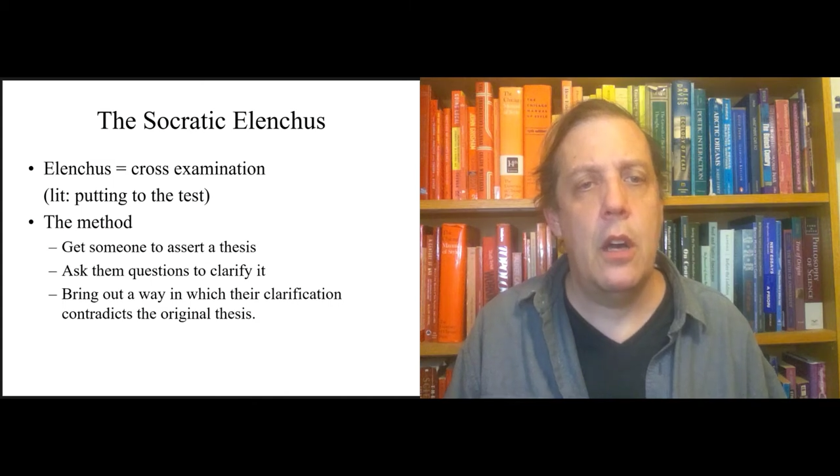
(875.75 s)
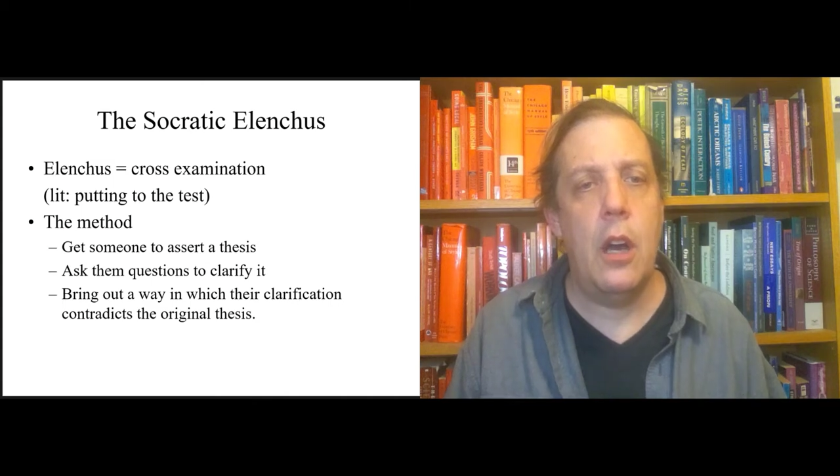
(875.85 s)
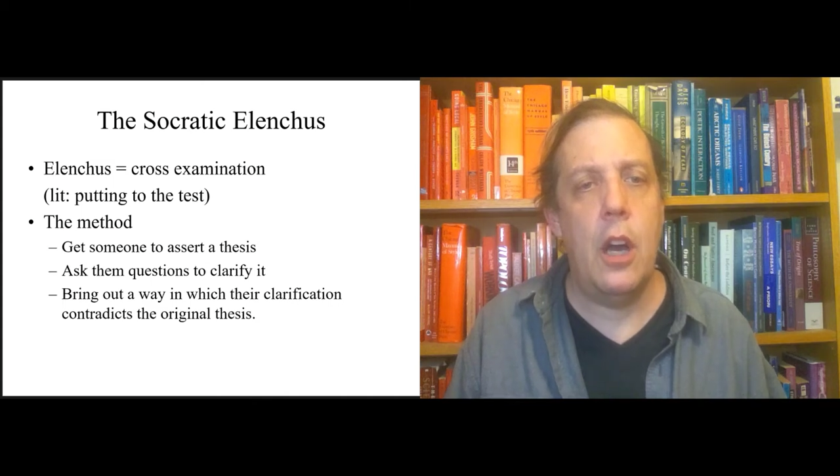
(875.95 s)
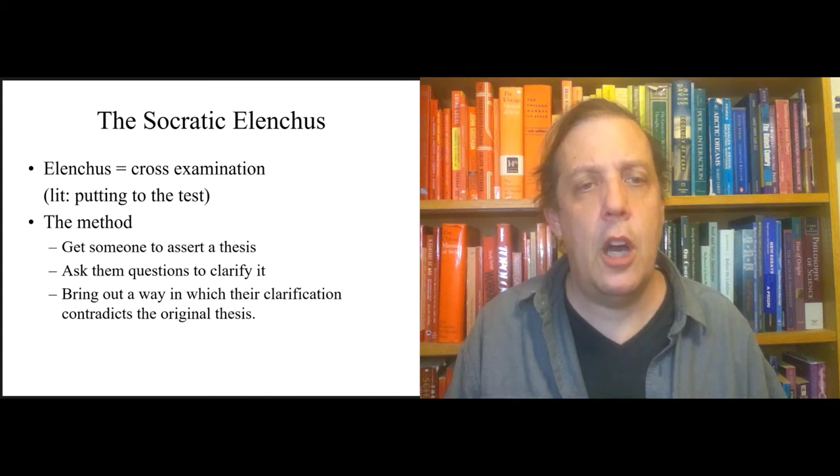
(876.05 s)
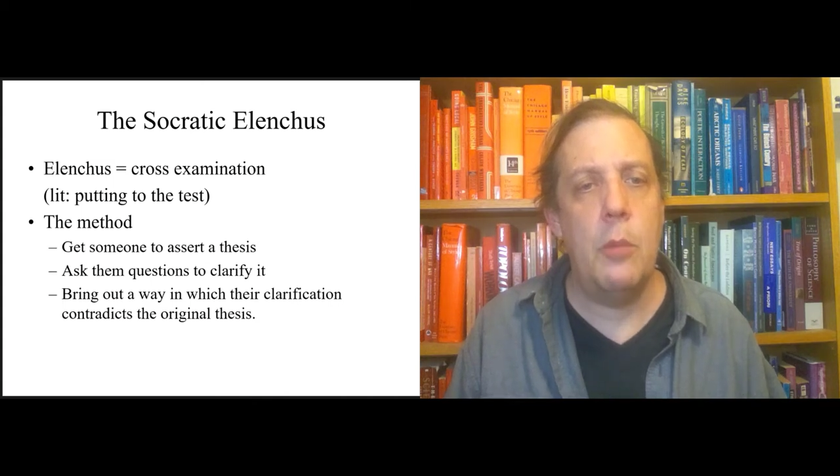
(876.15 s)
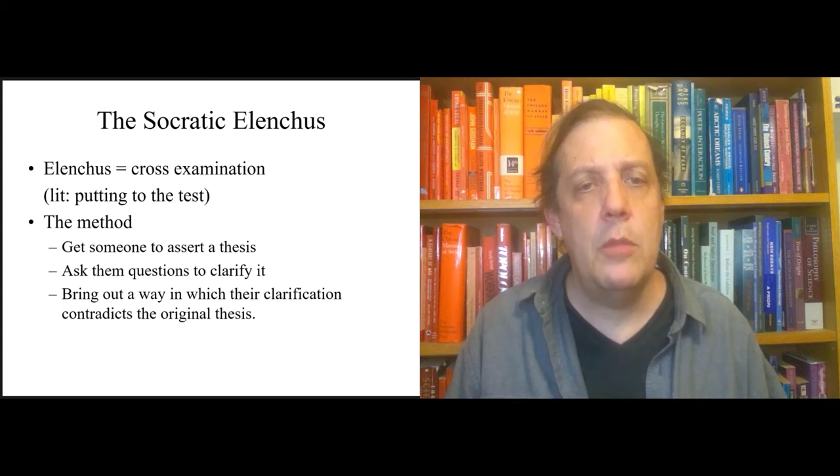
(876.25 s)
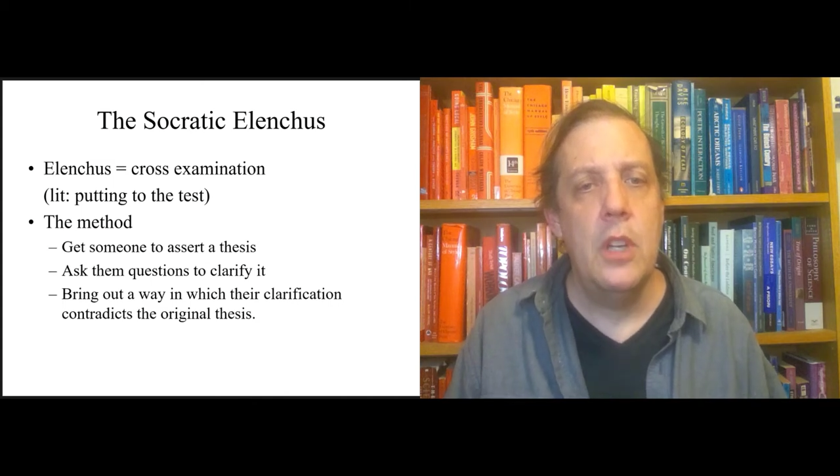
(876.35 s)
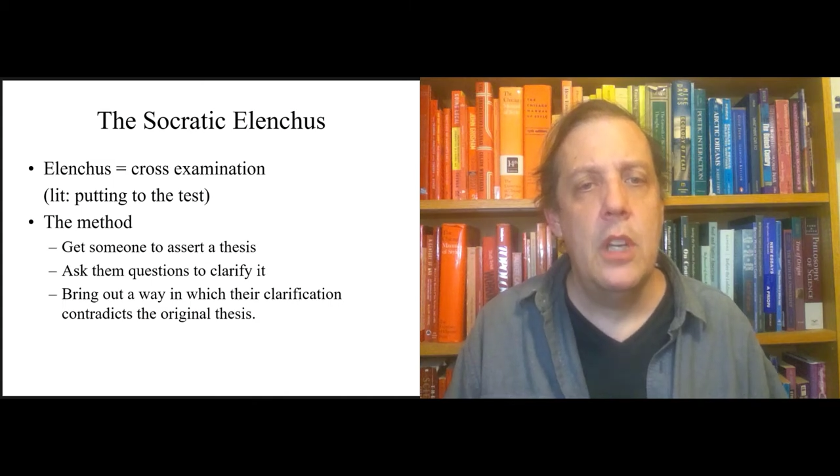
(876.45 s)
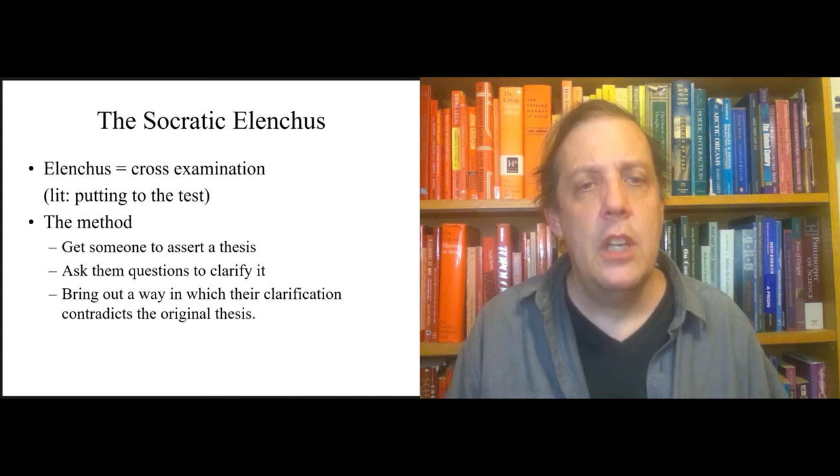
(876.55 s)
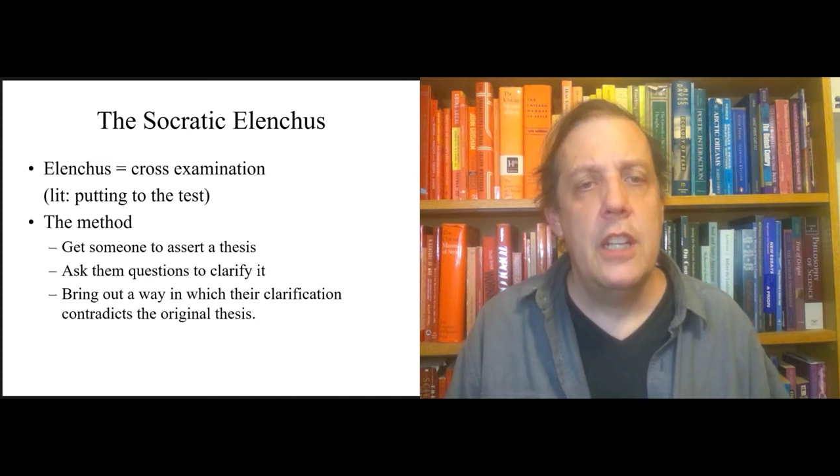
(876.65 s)
Um,
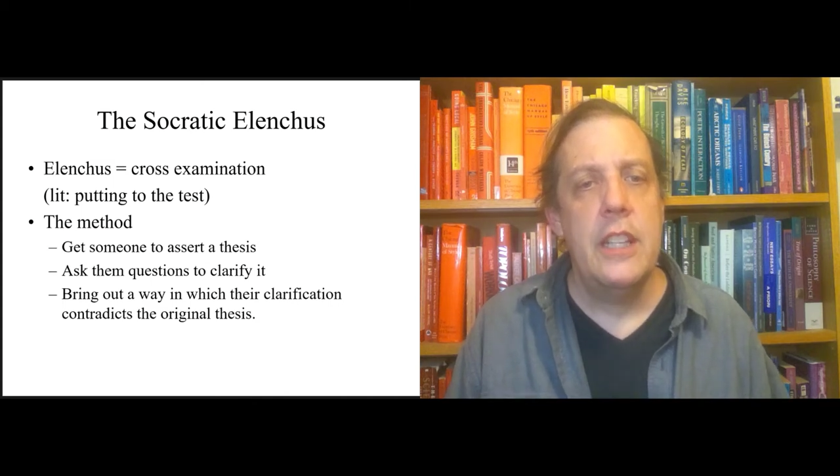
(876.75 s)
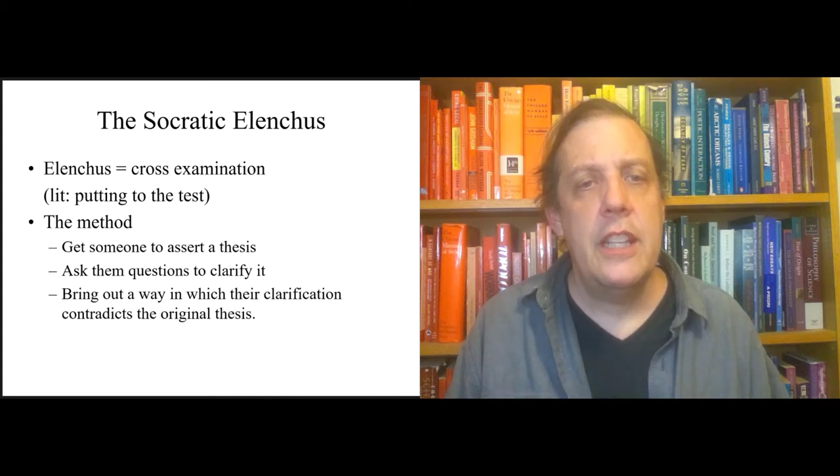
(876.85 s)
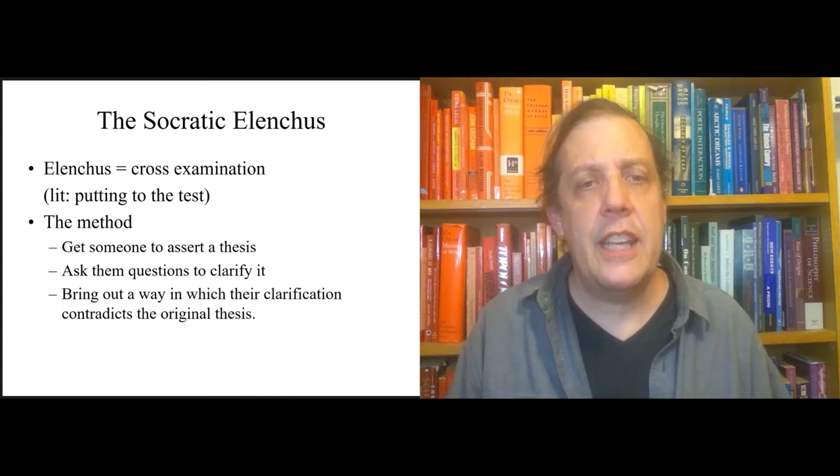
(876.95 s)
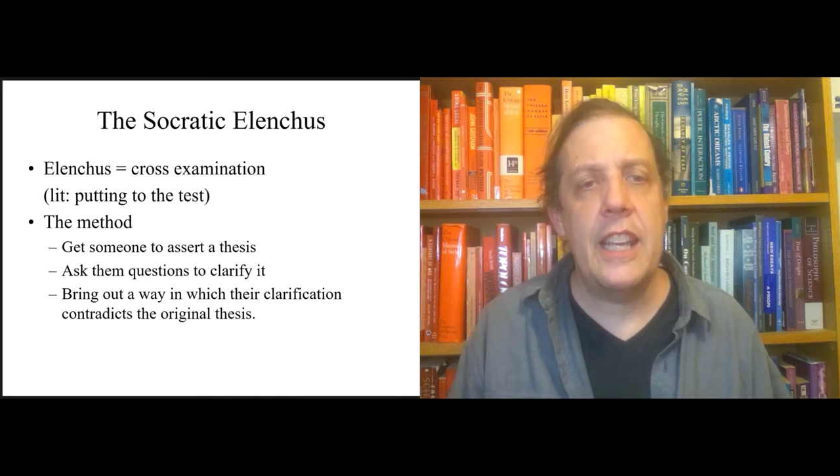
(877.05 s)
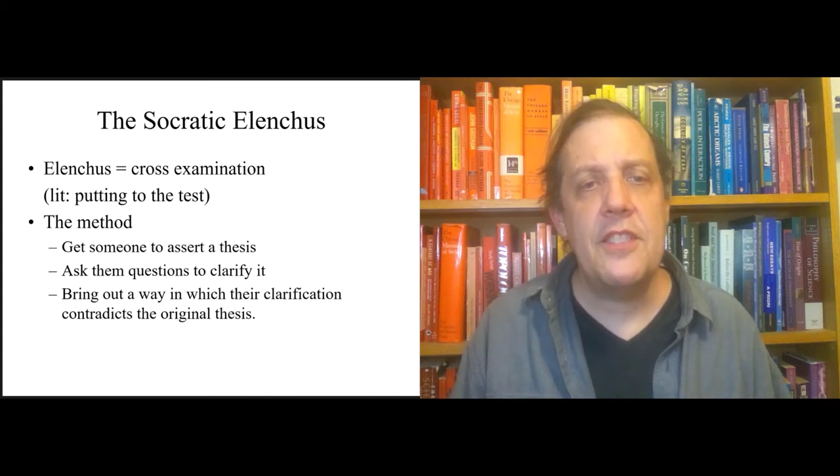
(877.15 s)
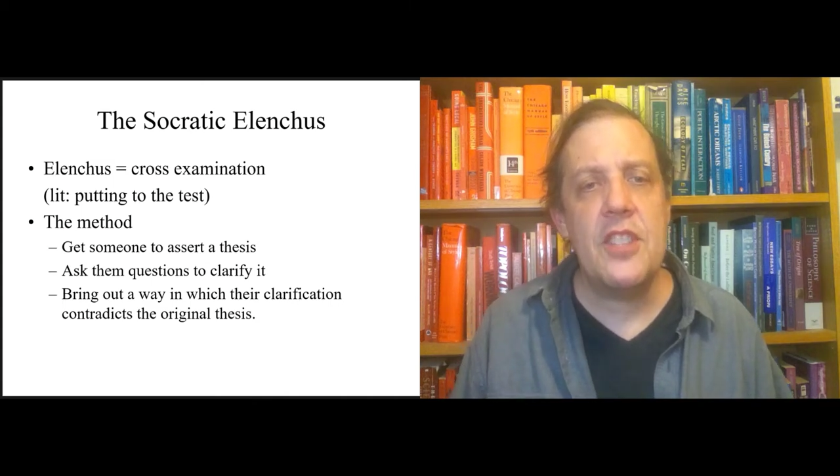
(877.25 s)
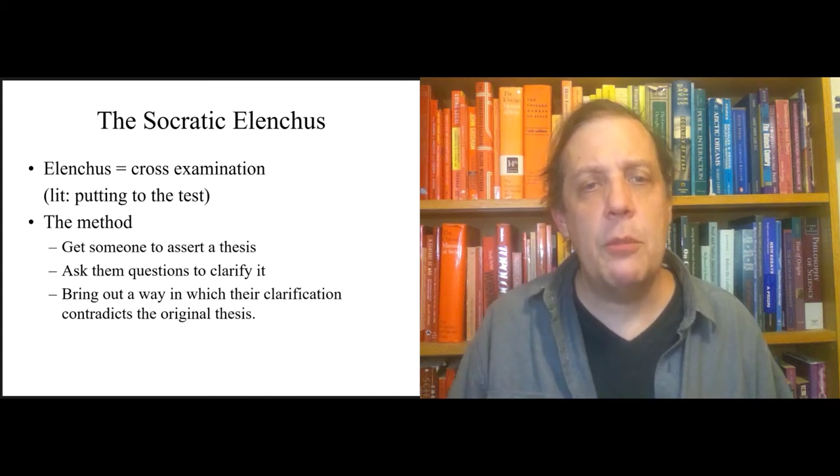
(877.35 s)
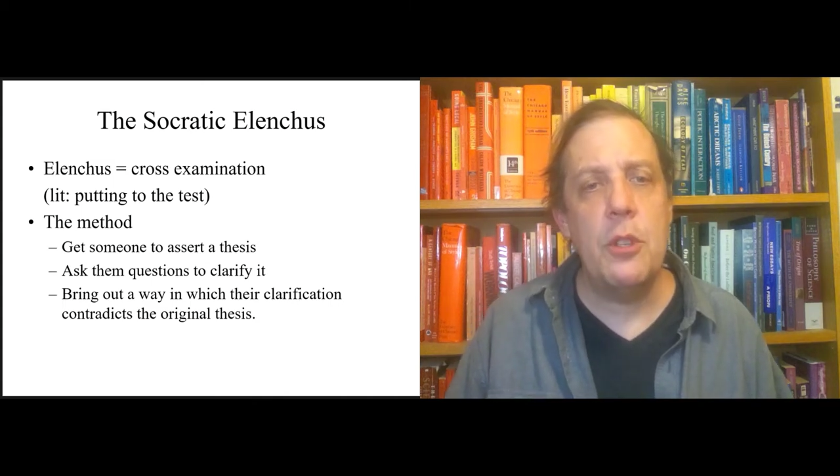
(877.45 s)
he gets someone